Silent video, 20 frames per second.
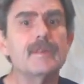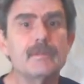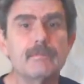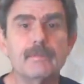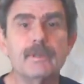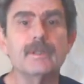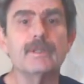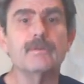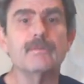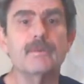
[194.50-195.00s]
The
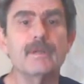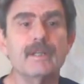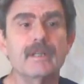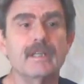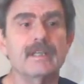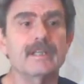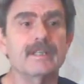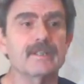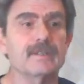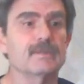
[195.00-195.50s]
book
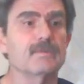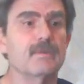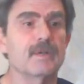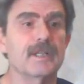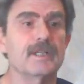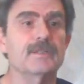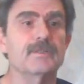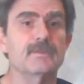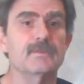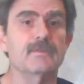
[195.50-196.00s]
really is
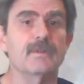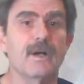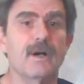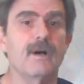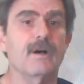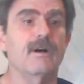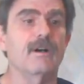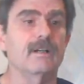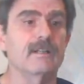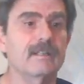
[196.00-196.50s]
way too
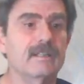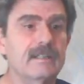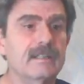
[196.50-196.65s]
long.